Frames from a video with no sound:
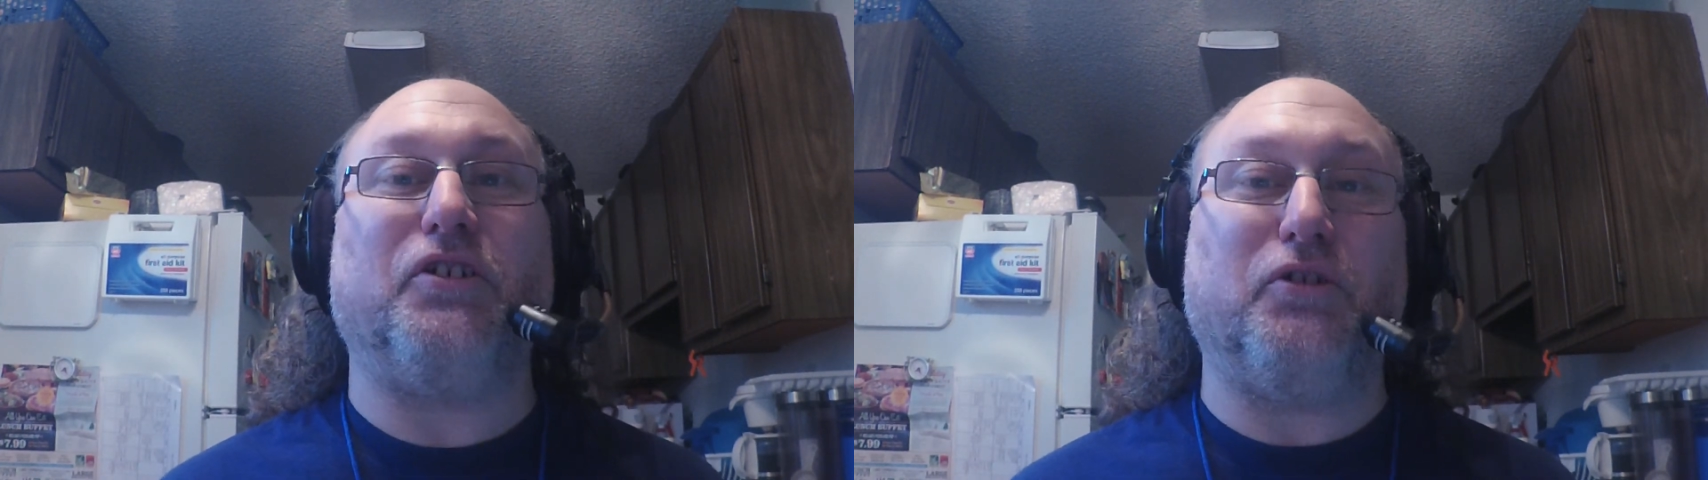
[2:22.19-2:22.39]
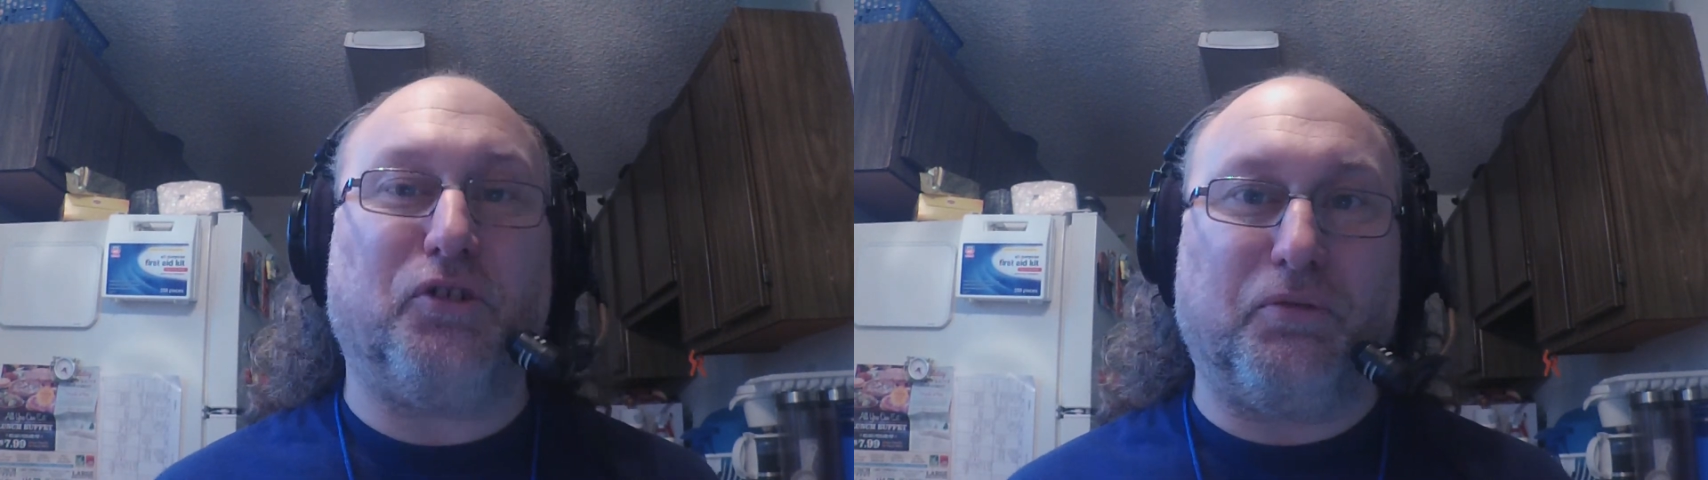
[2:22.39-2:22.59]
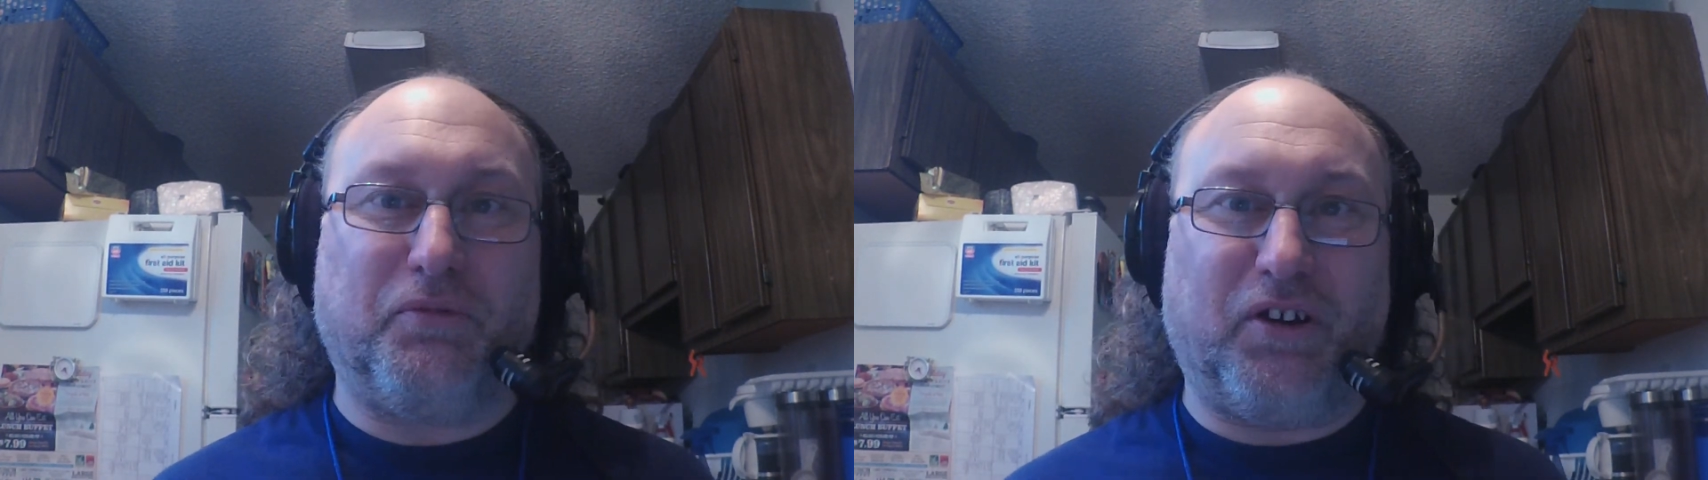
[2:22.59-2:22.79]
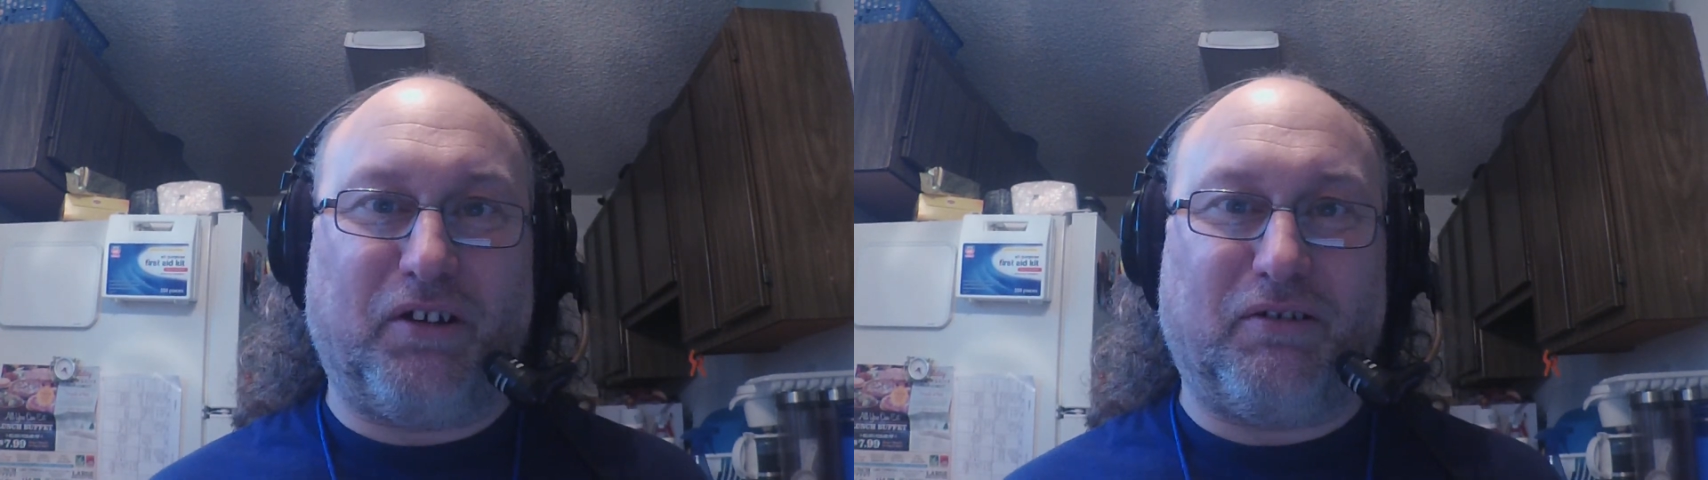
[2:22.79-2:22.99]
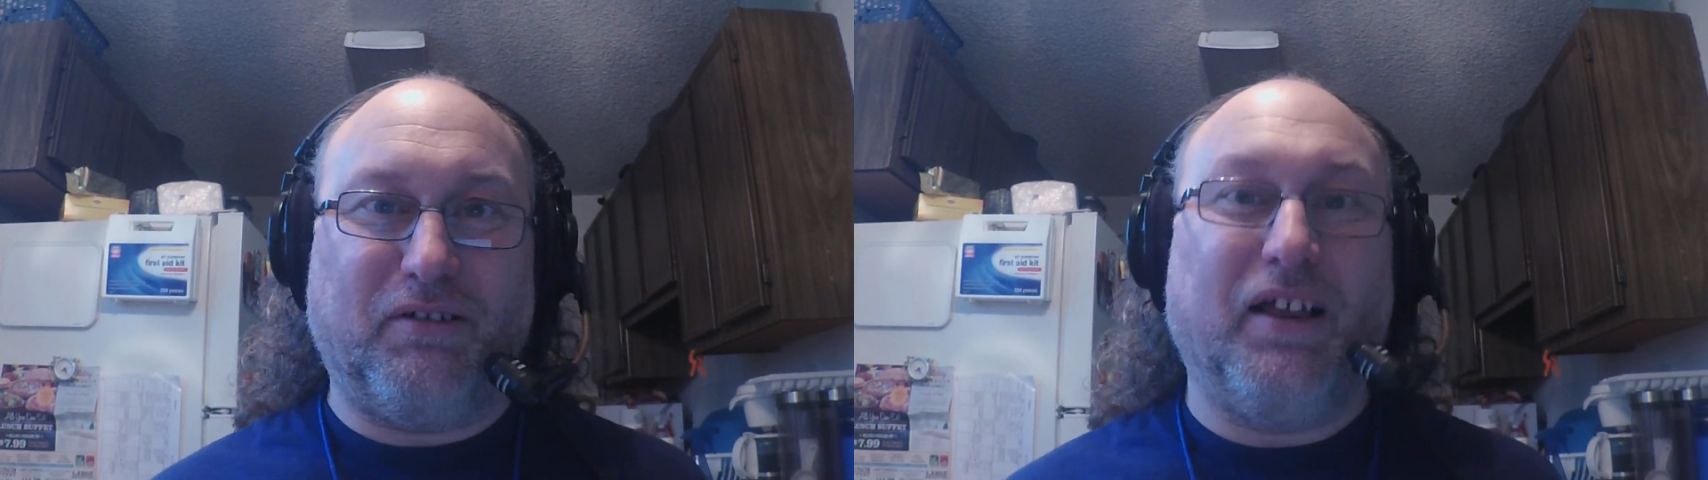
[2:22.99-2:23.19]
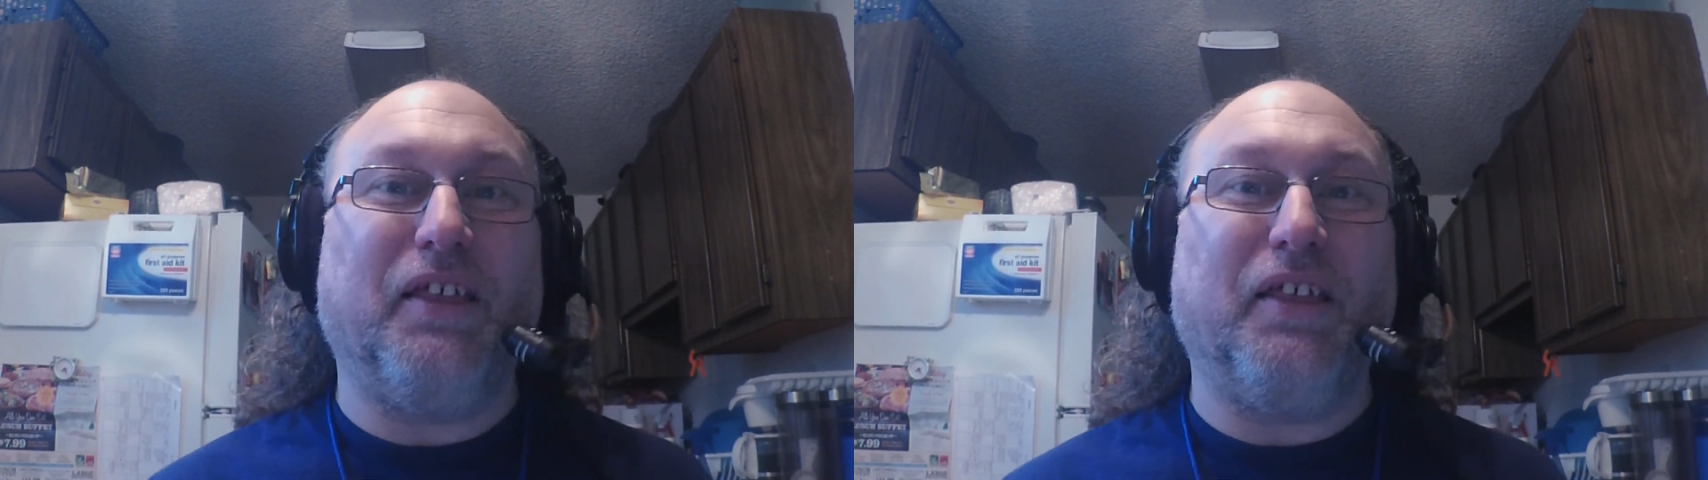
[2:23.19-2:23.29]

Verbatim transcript: YouTube channel.